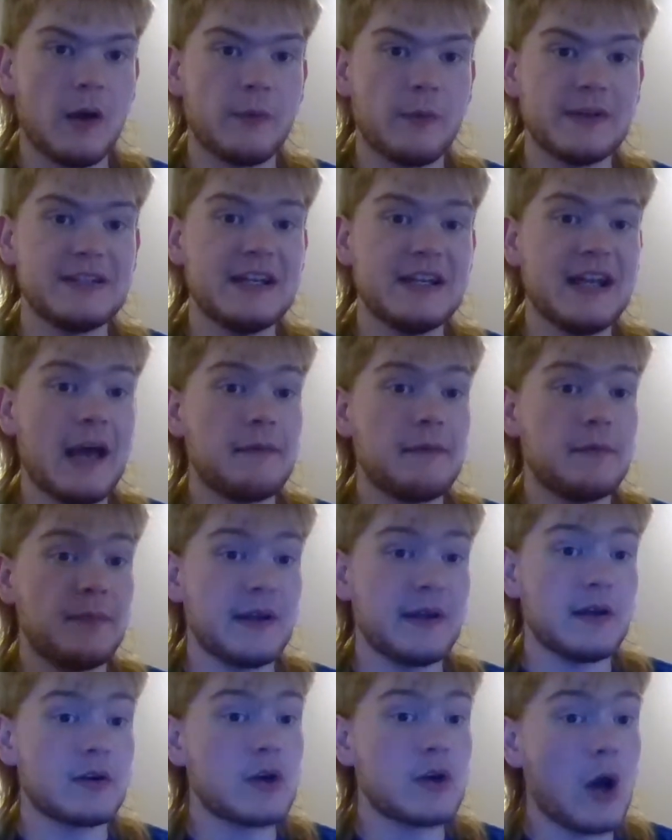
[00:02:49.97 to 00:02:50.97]
We did have a
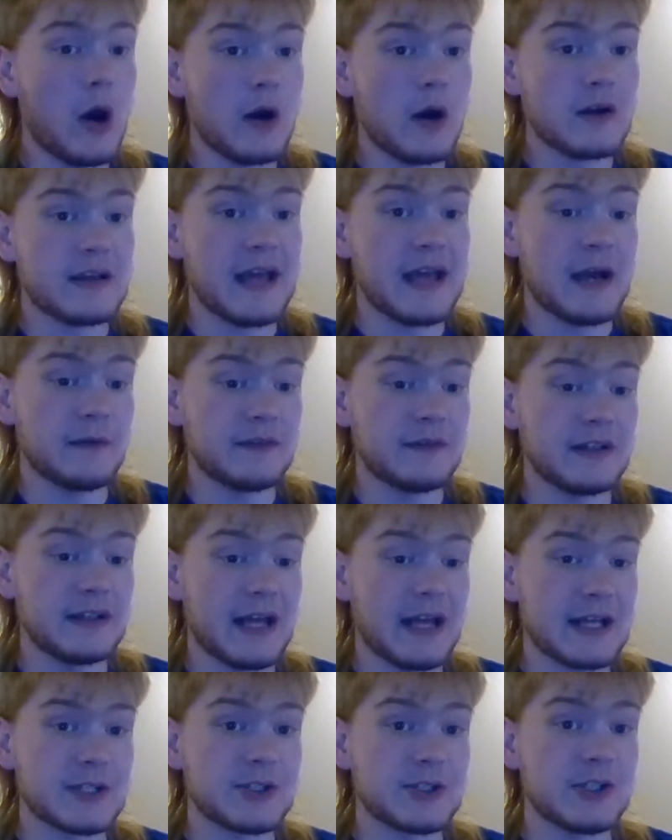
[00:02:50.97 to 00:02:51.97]
bigger car count
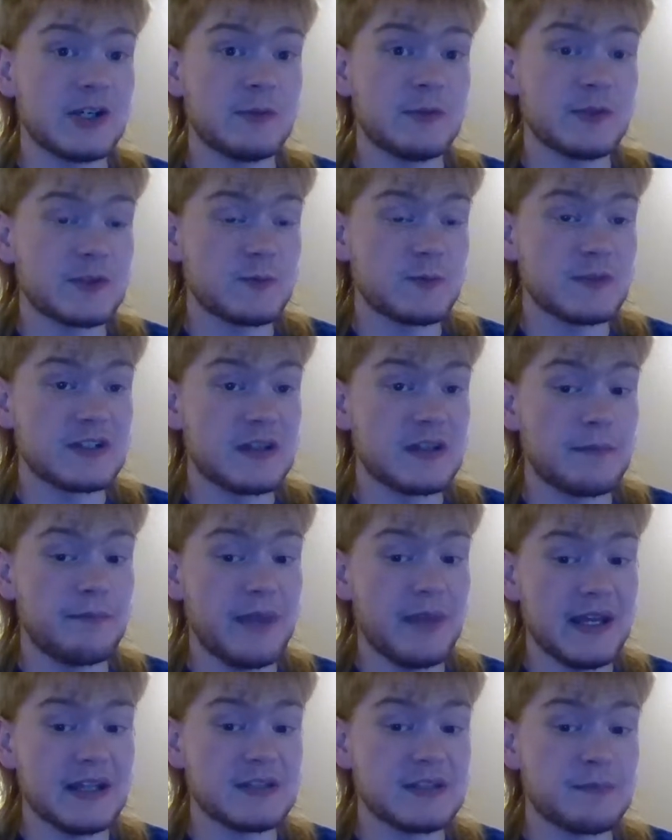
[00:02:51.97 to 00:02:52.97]
than last year, which was the
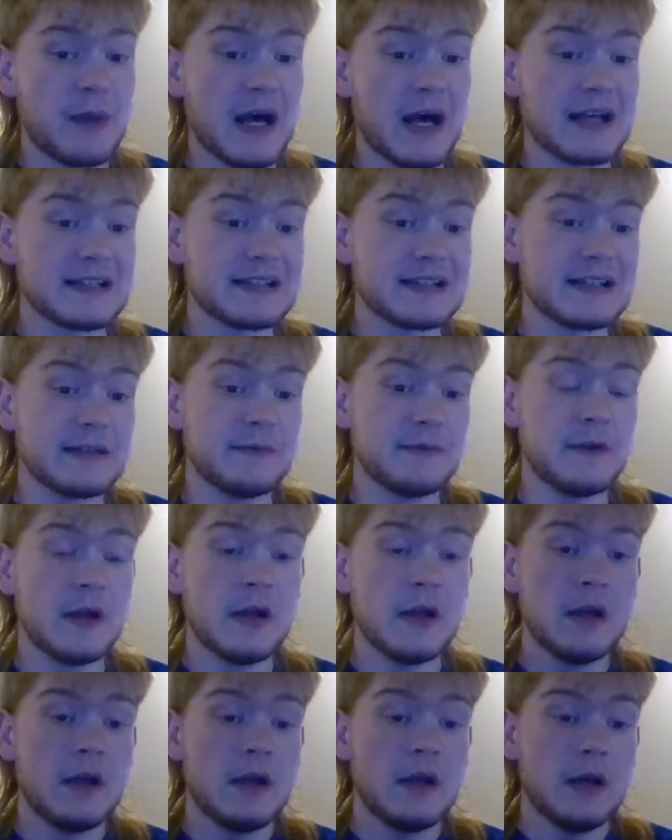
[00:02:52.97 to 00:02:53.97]
biggest
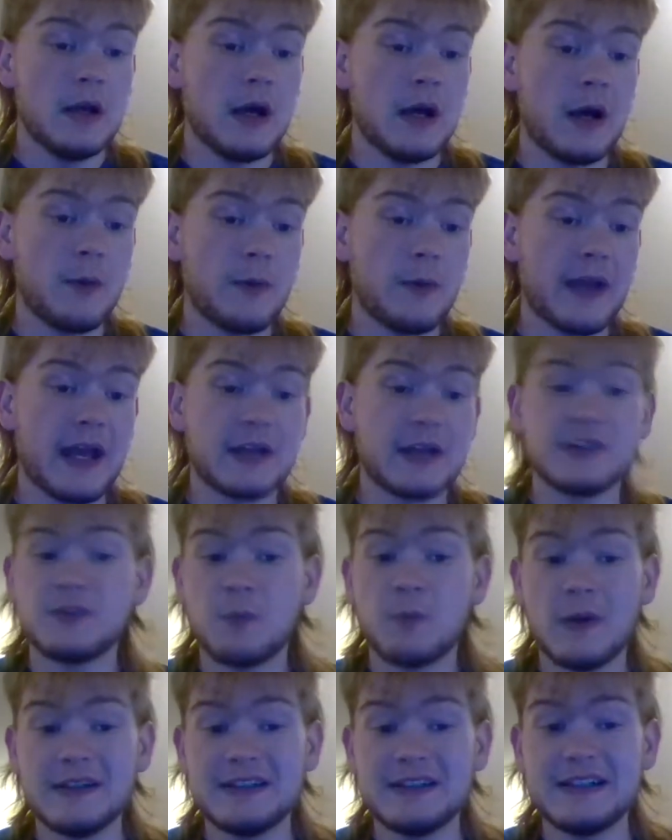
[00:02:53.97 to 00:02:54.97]
positive. We
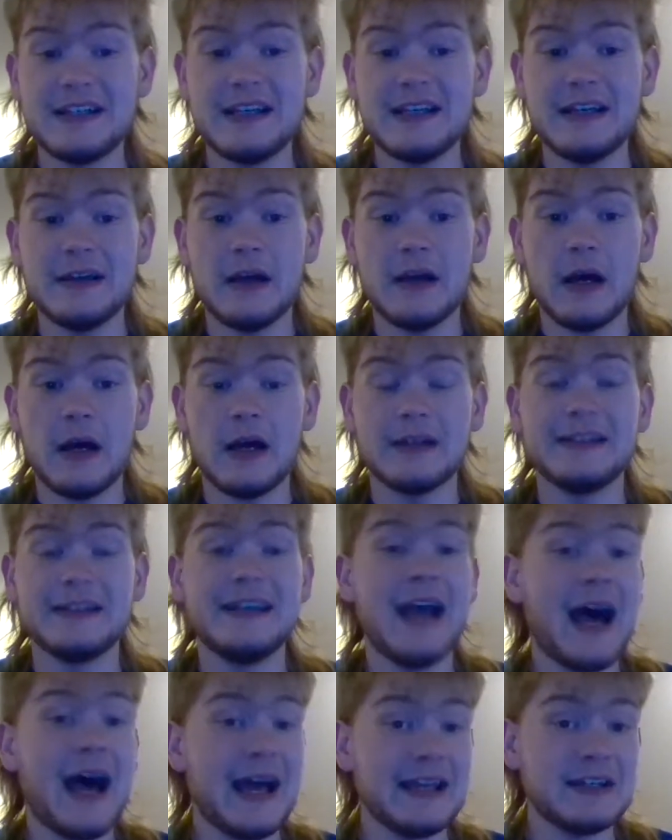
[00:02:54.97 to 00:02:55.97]
had
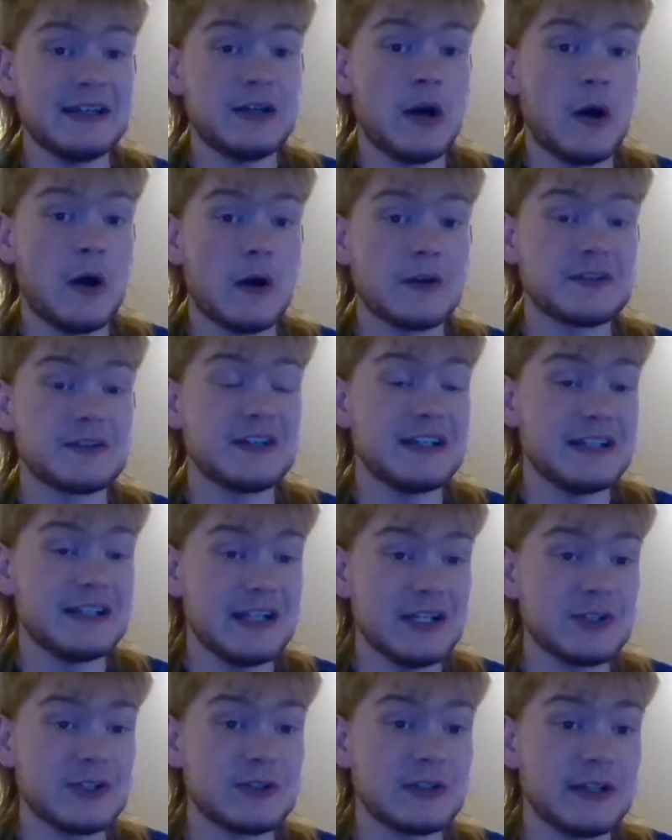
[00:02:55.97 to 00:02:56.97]
29 cars
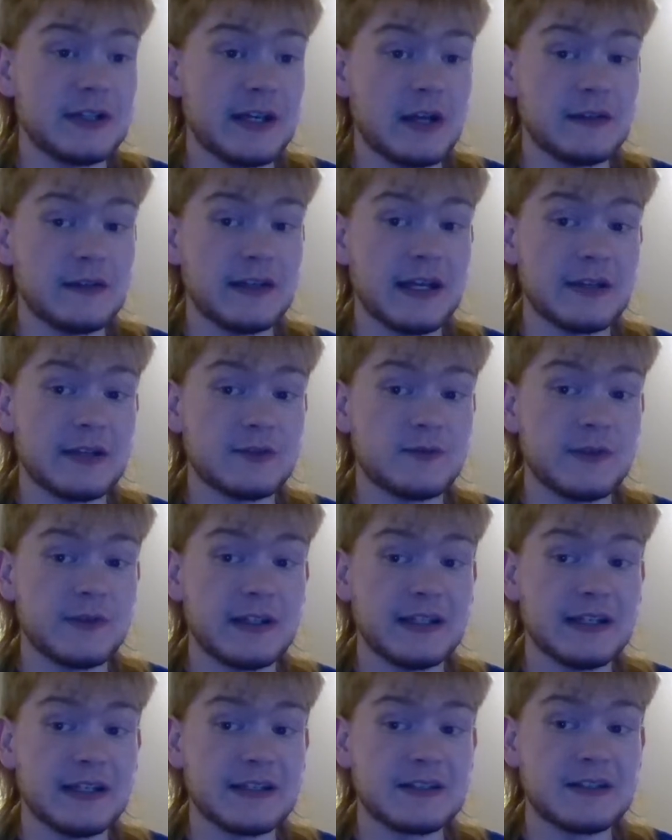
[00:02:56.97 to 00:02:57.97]
initially on the
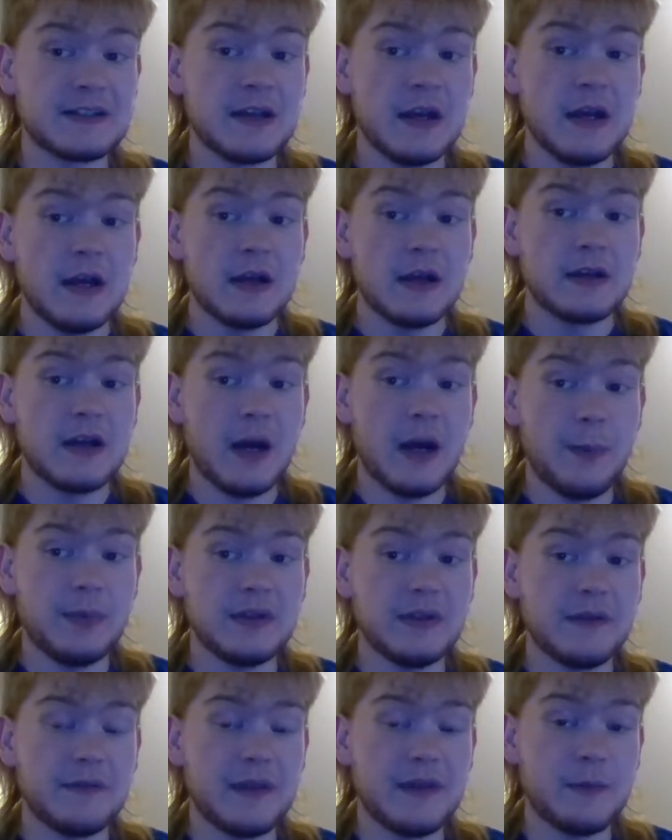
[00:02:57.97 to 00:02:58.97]
entry list. A
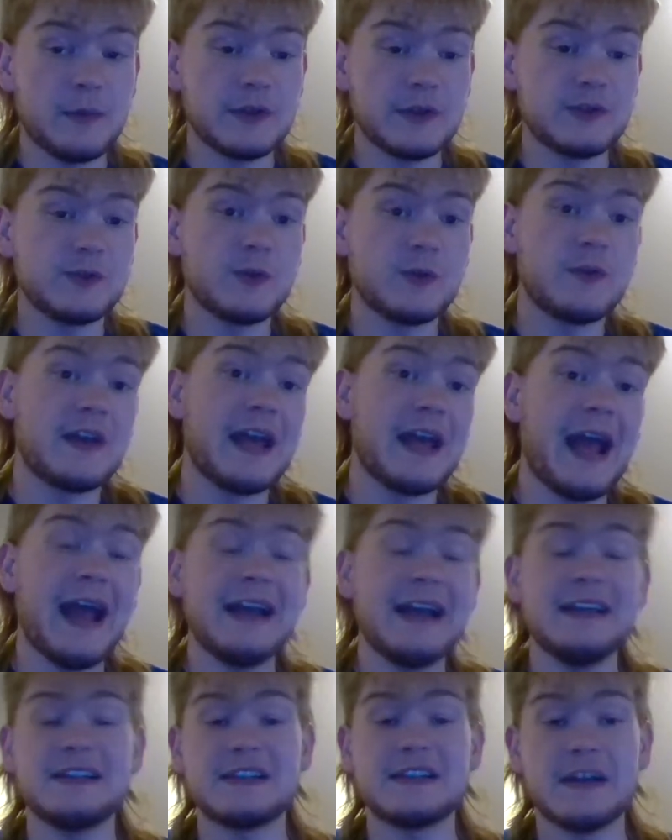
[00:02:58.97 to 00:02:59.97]
couple of them withdrew. The
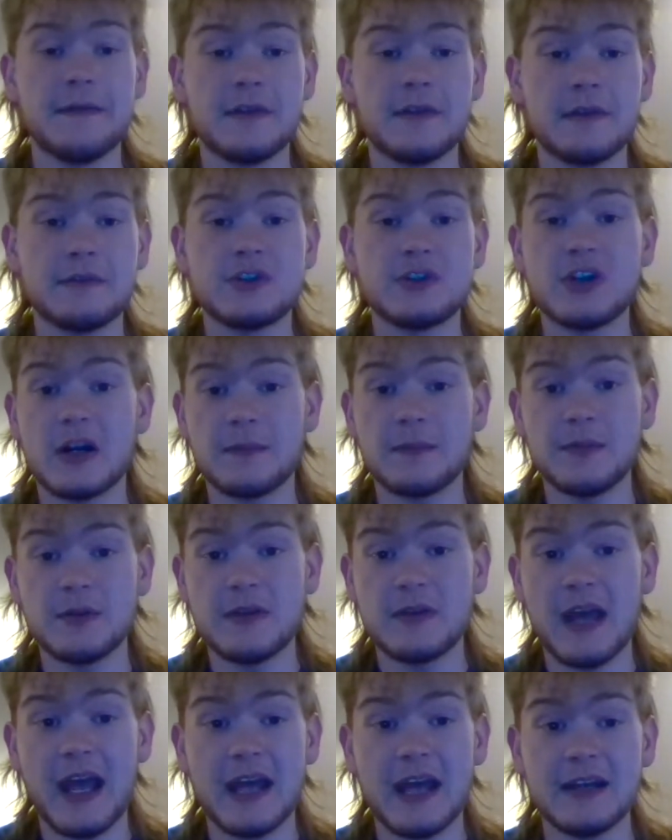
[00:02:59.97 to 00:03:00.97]
87 of Chuck
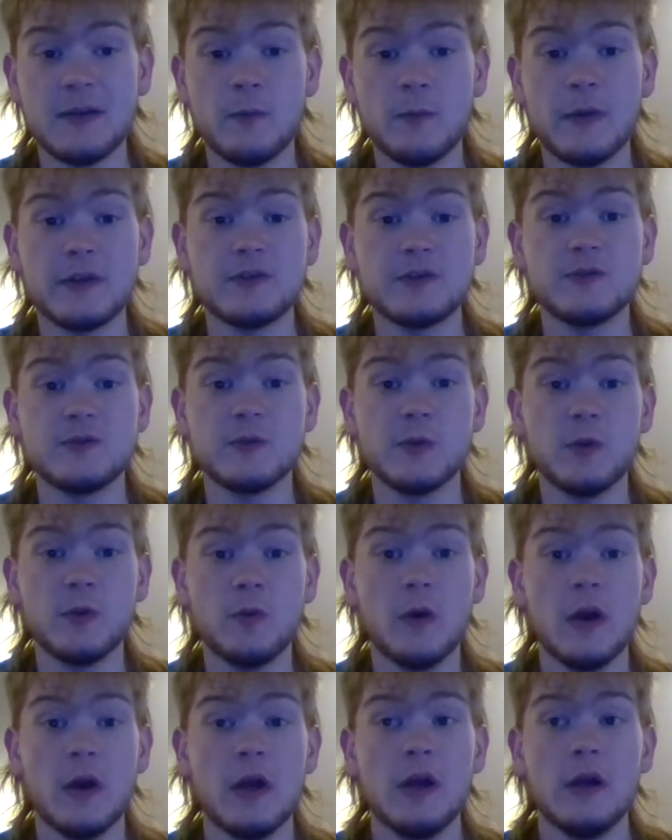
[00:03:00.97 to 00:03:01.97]
Buchanan withdrew